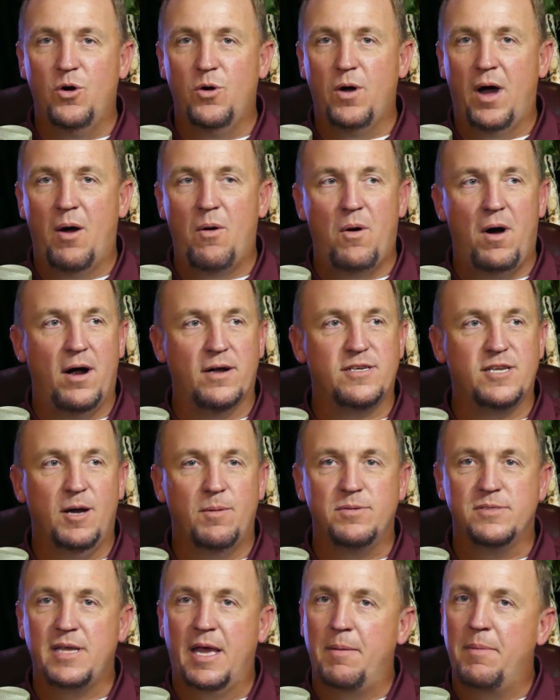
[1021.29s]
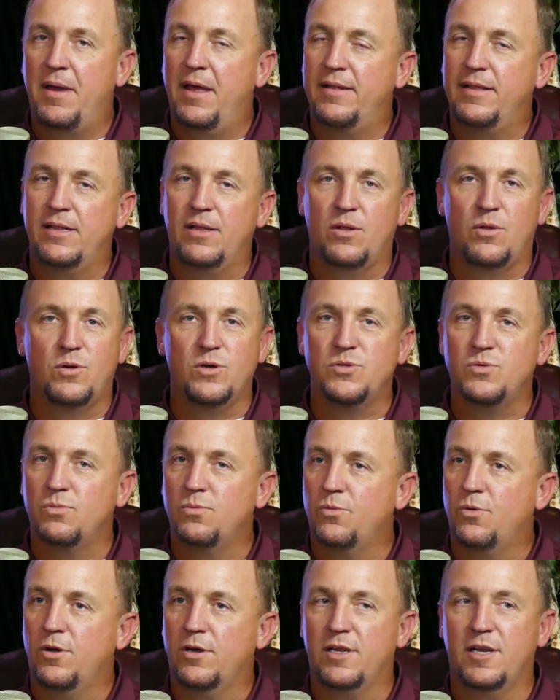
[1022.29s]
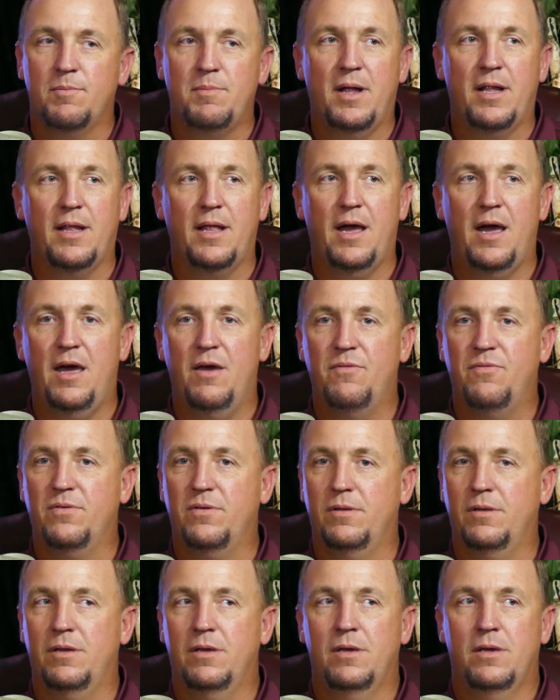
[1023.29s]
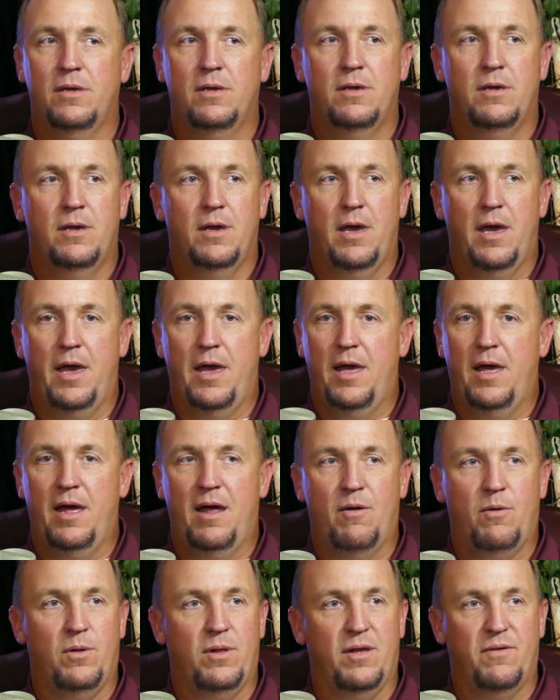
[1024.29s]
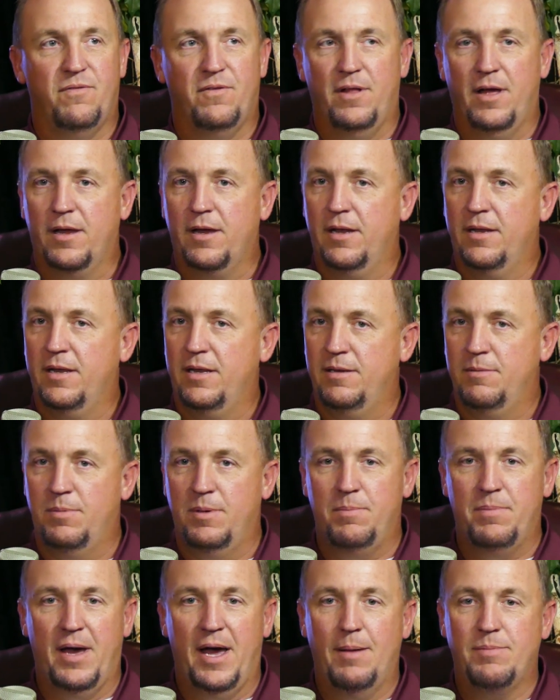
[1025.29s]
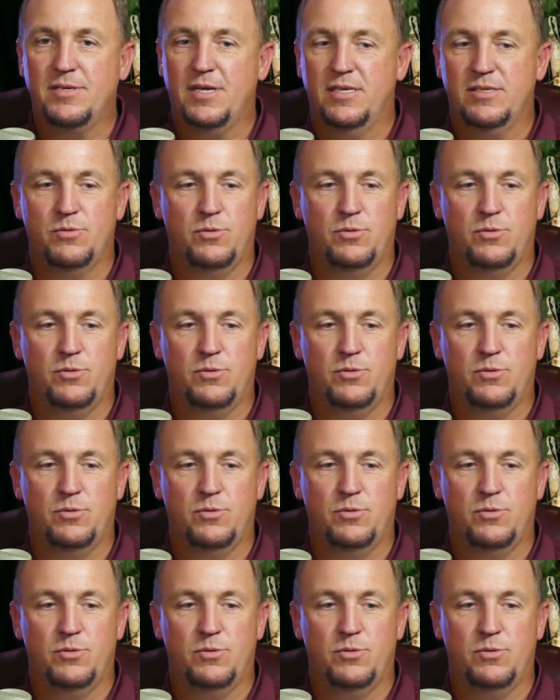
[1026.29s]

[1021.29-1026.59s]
I walked up, I was like, man, I think the Lord's working in my life, and I really feel like I need to be baptized.